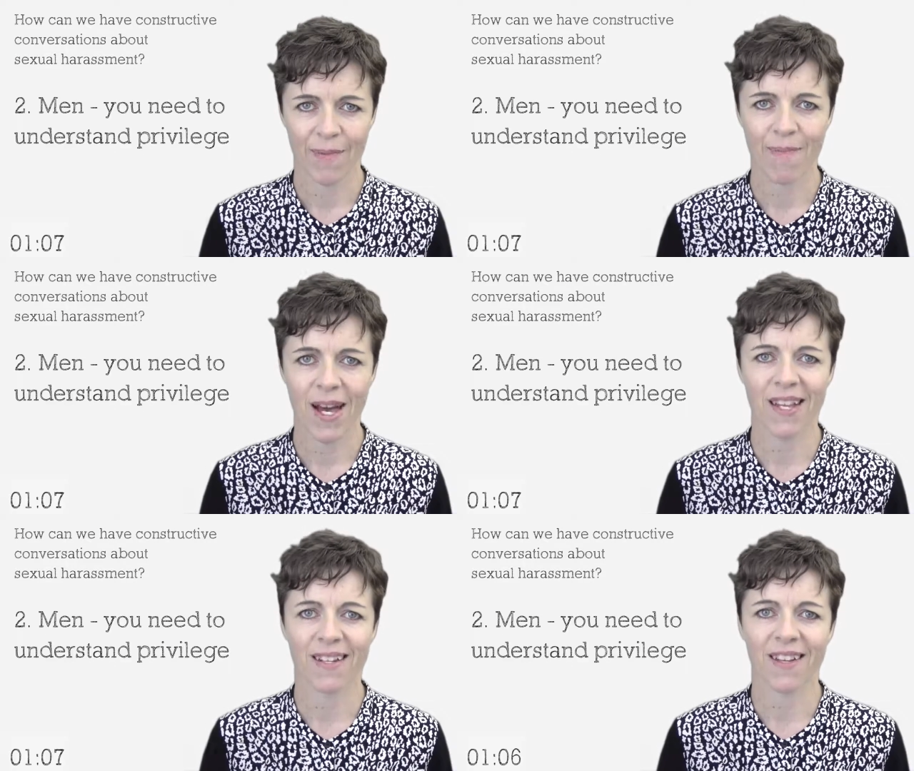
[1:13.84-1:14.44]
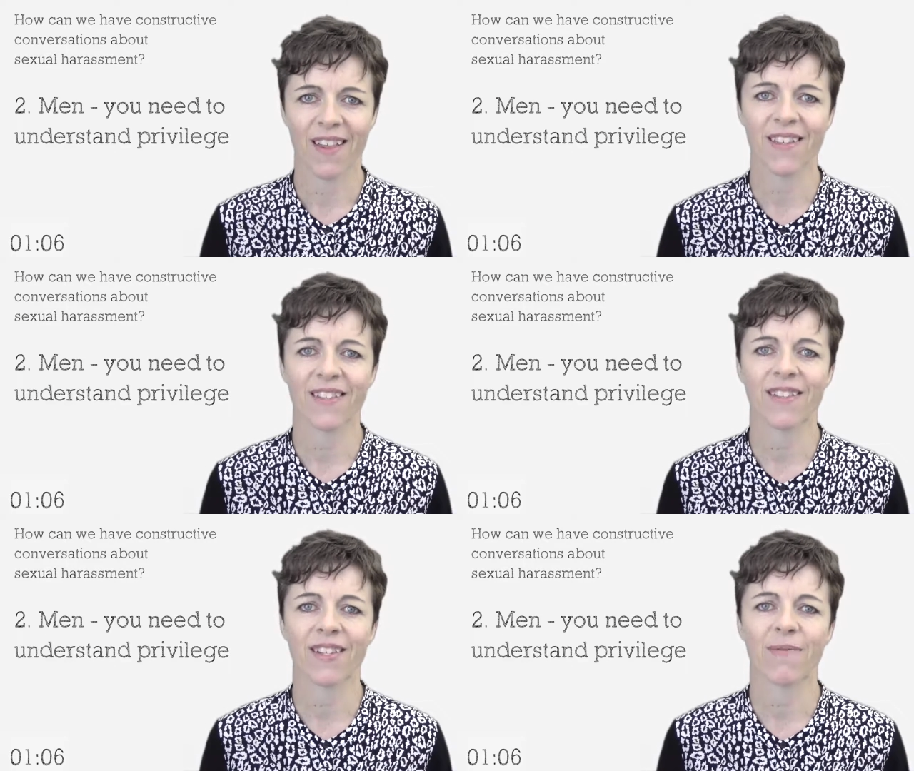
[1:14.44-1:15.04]
Men,
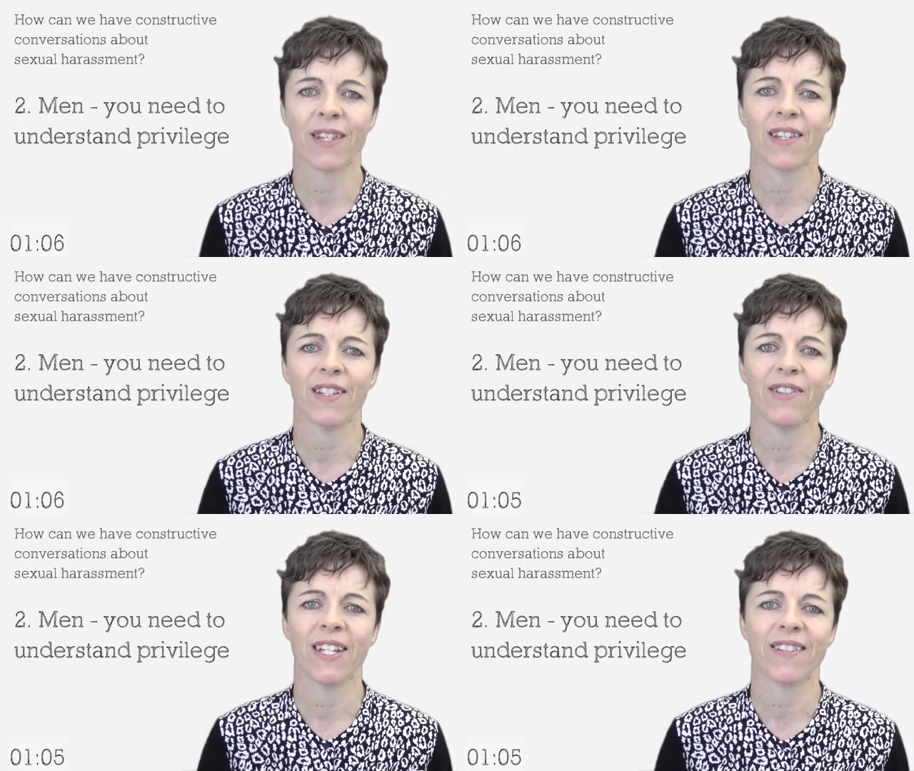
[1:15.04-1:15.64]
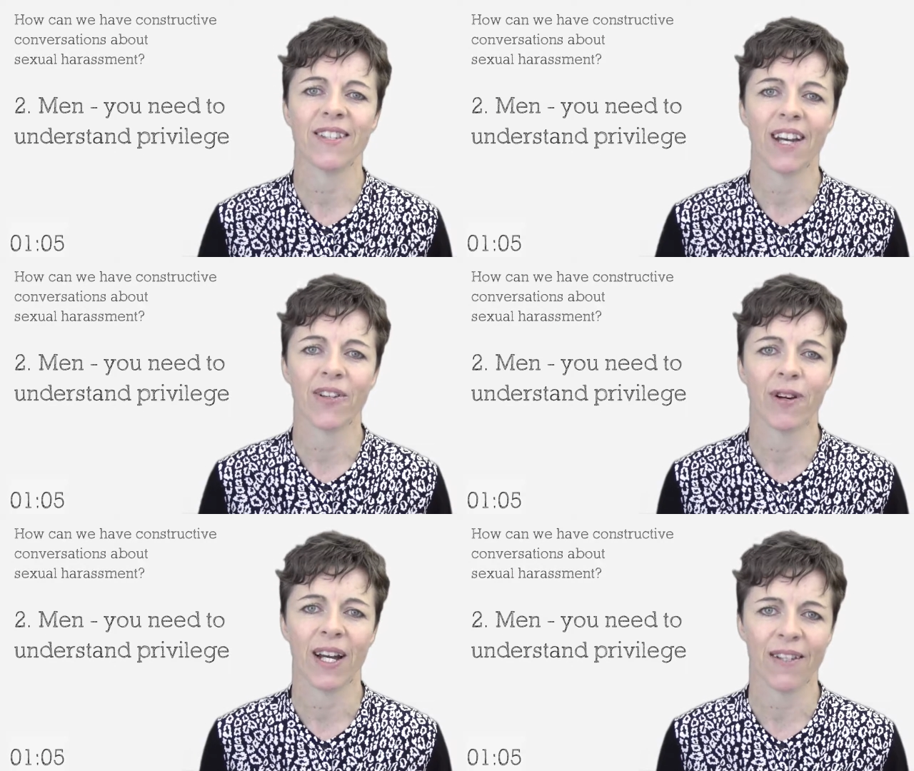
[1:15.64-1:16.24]
this is something that you need to get
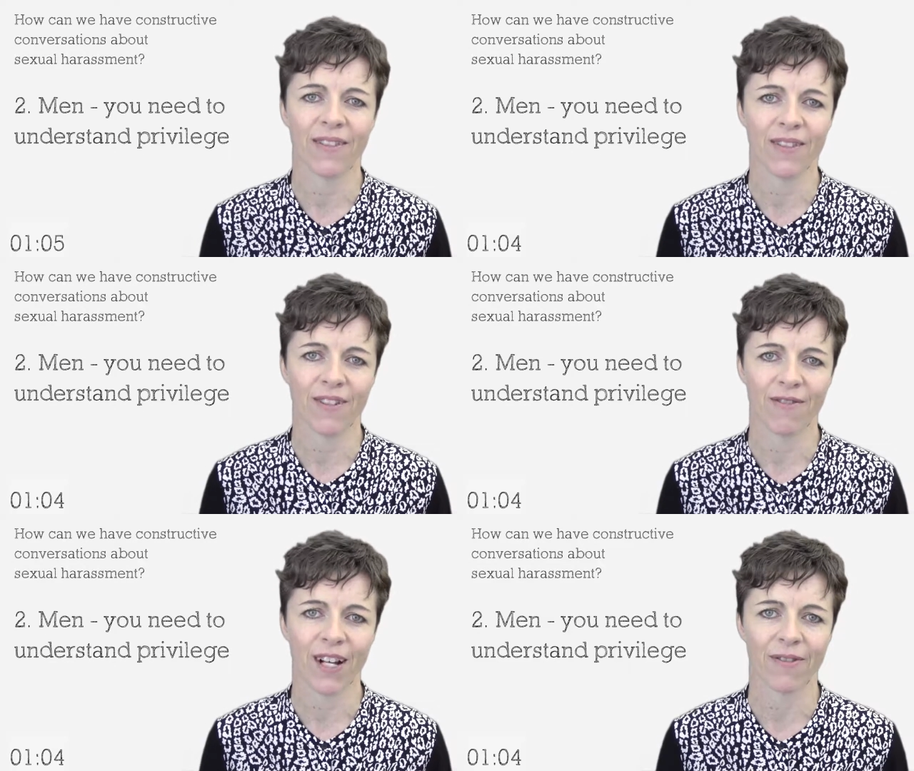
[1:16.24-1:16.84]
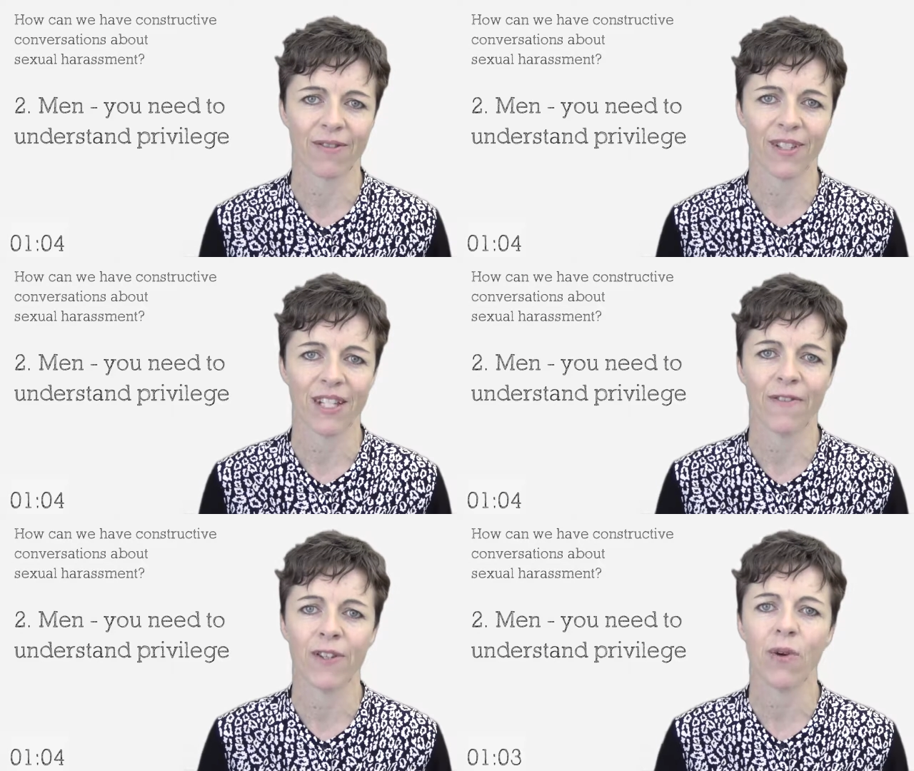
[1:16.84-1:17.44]
your heads around.
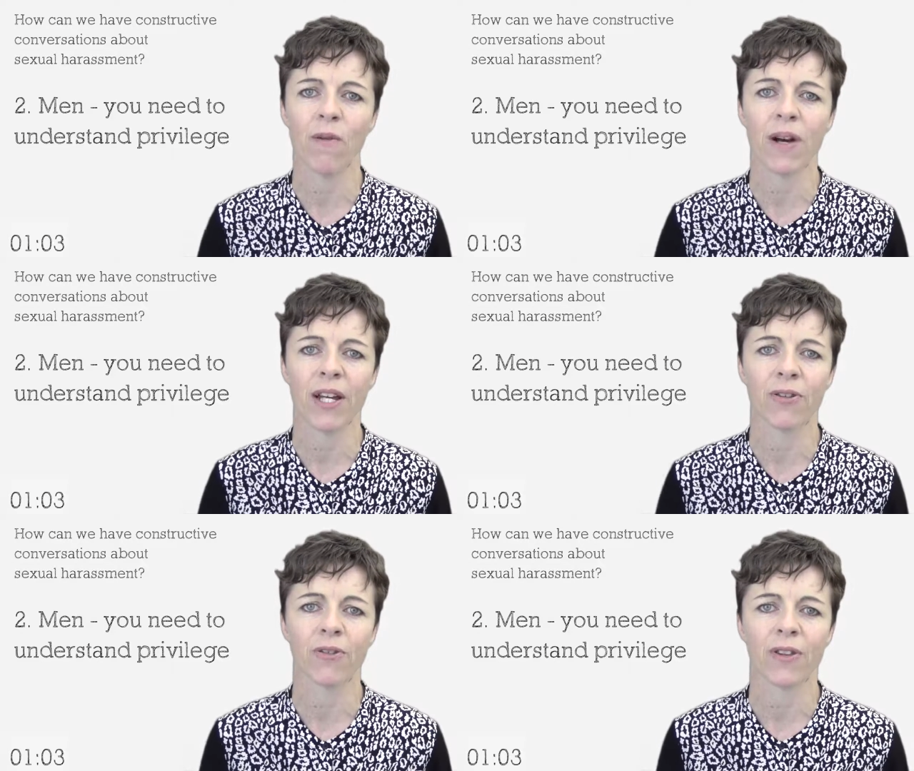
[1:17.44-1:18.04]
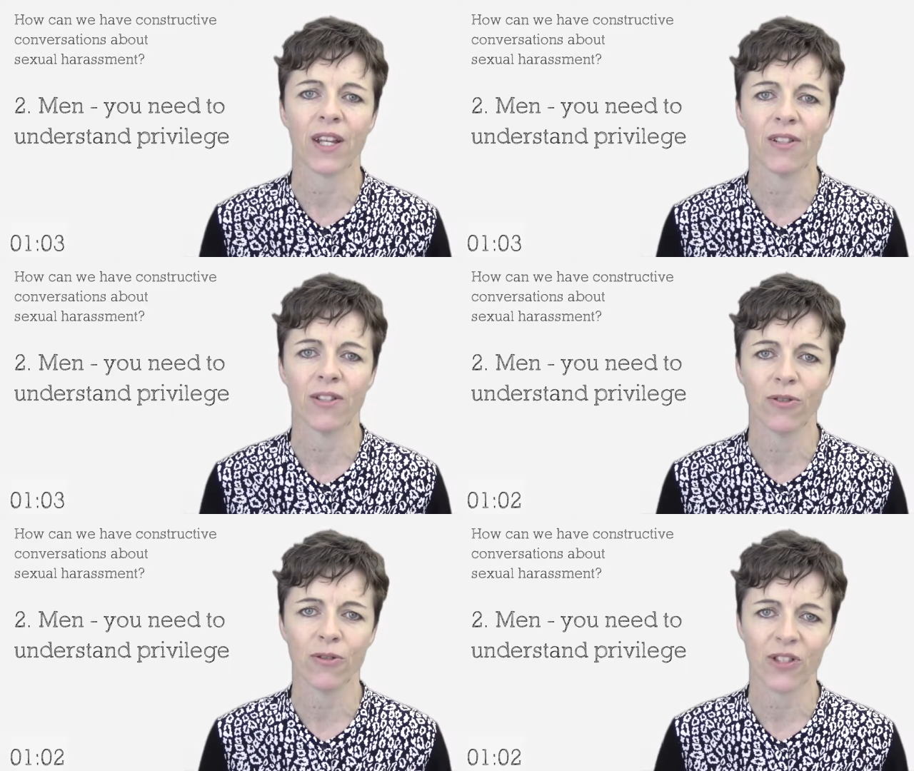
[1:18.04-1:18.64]
If you are male, then
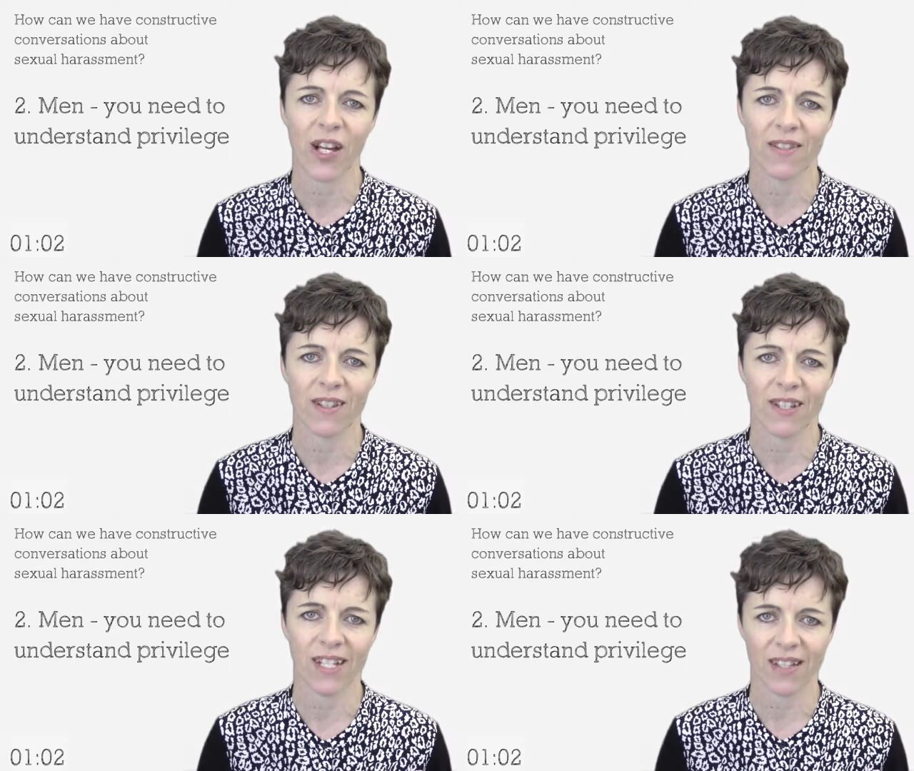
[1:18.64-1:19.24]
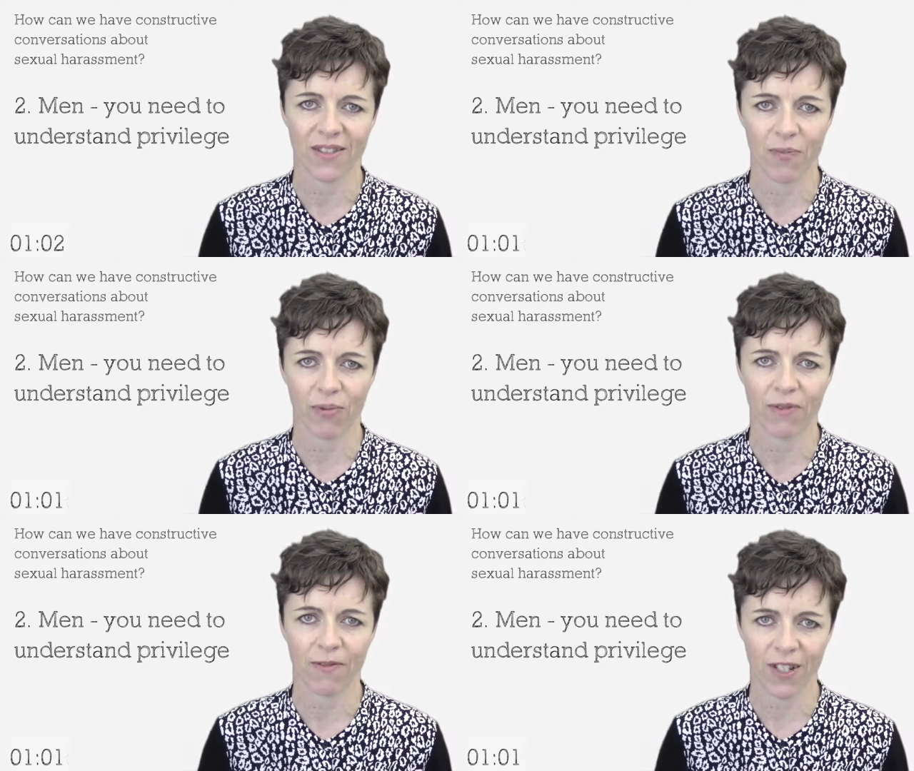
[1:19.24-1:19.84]
your gender is a
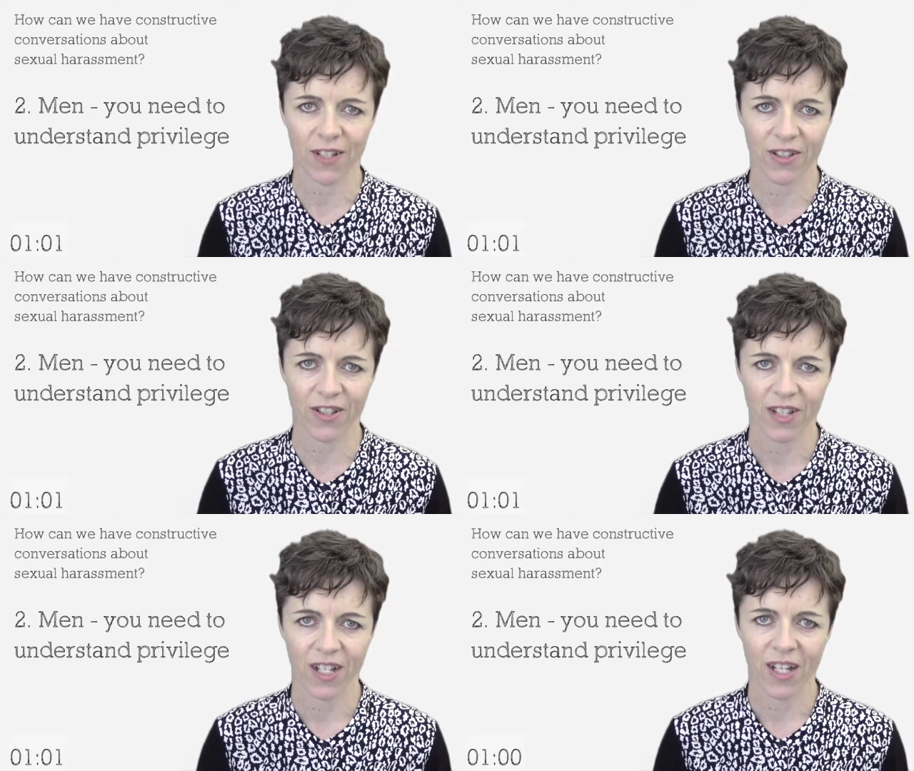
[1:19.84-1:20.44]
privilege.